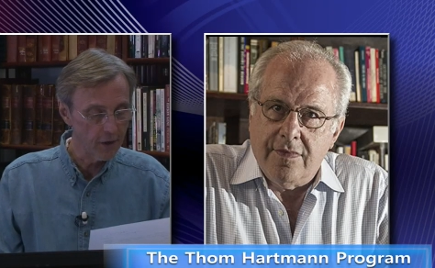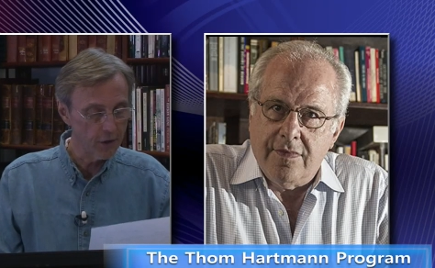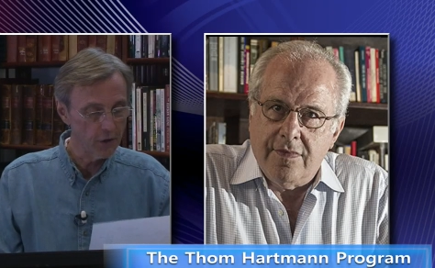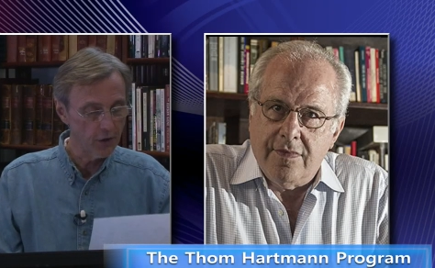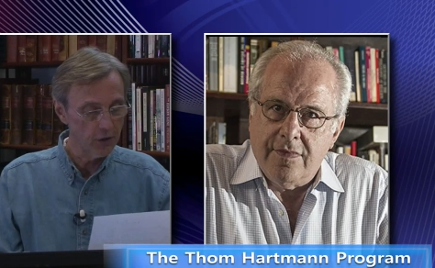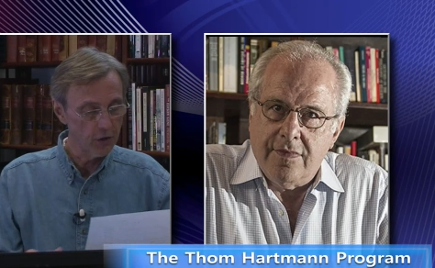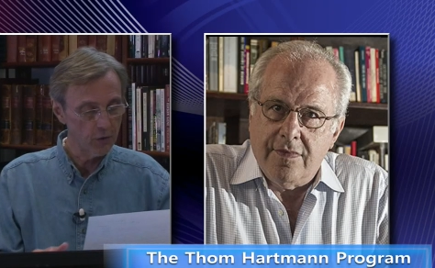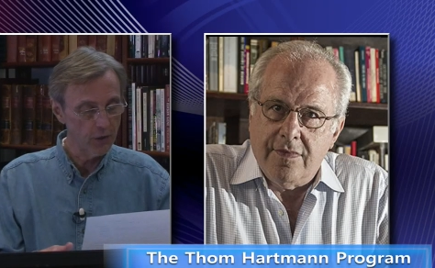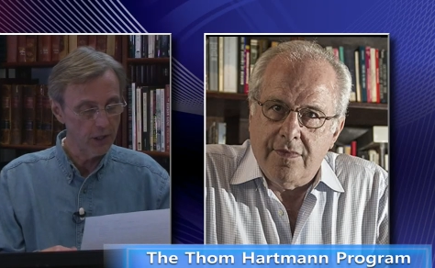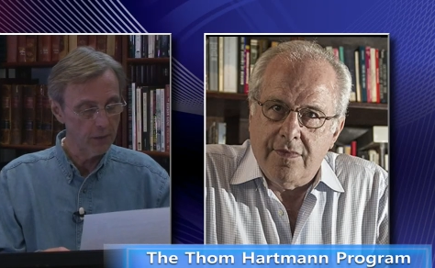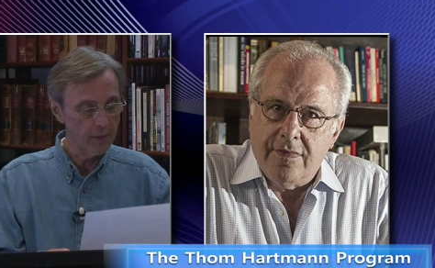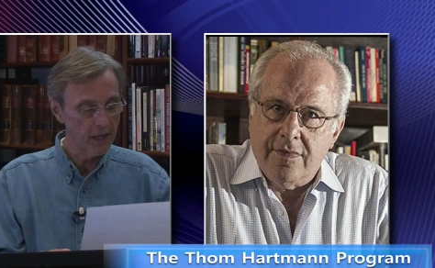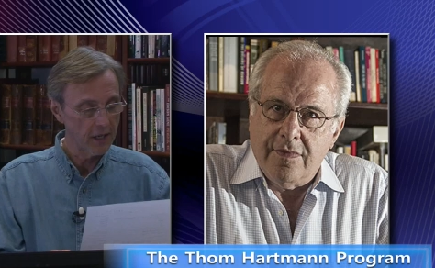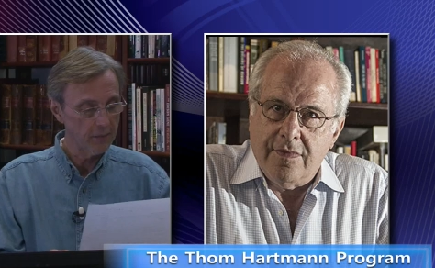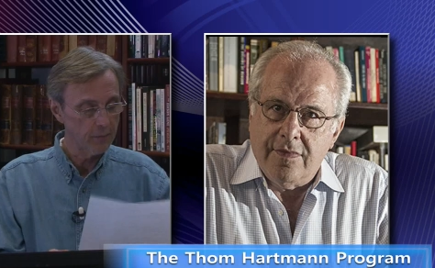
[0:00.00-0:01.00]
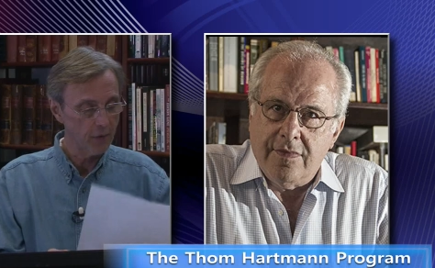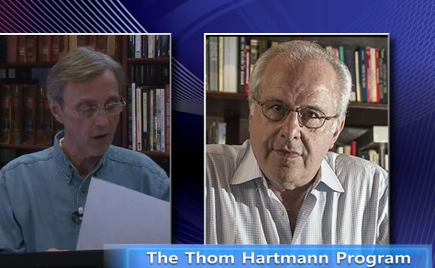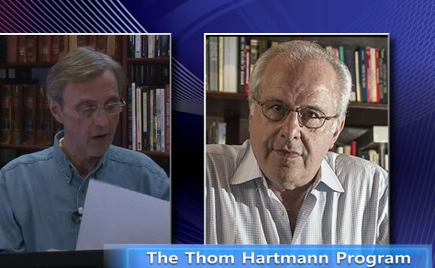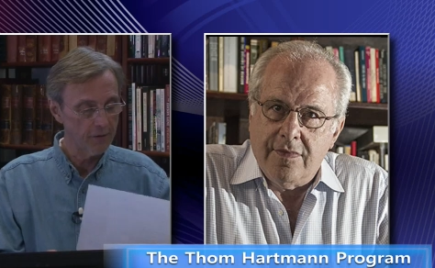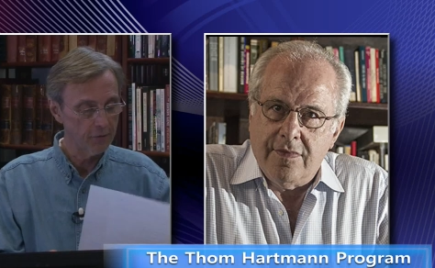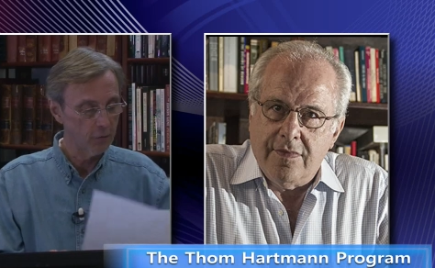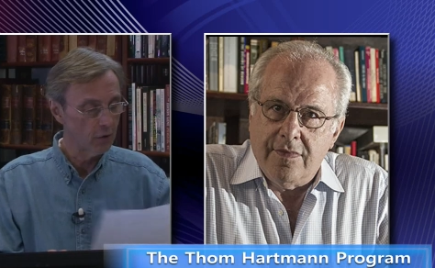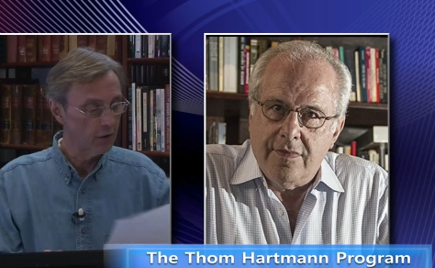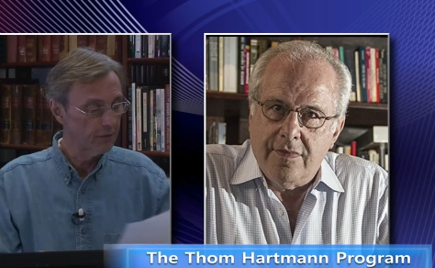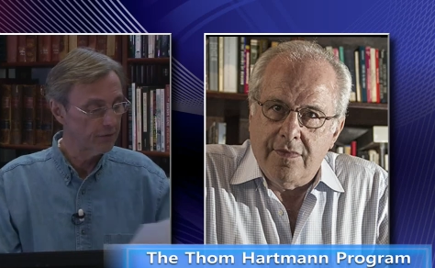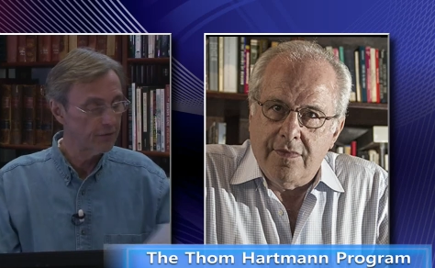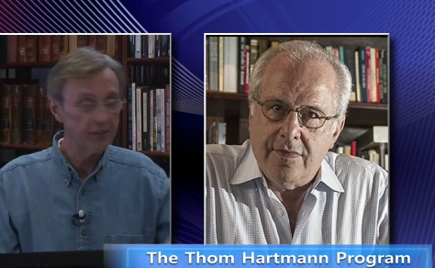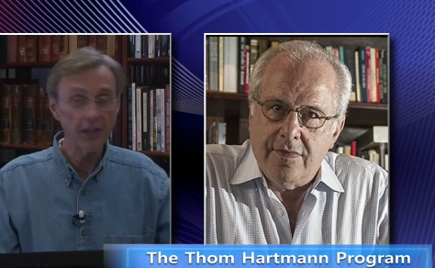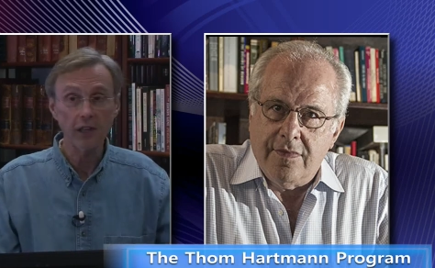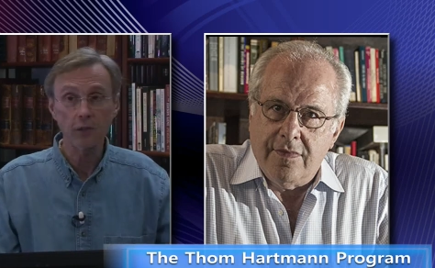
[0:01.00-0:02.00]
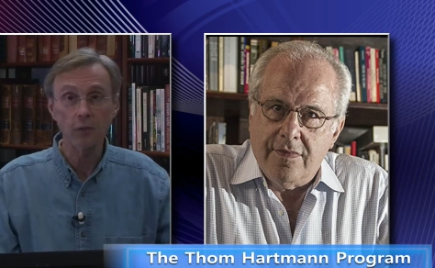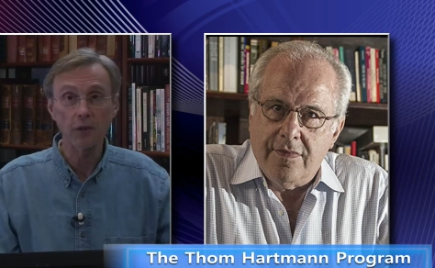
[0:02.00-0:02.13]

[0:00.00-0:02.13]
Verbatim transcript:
Speaker 1: You can tweet him at Prof Wolff. Dr.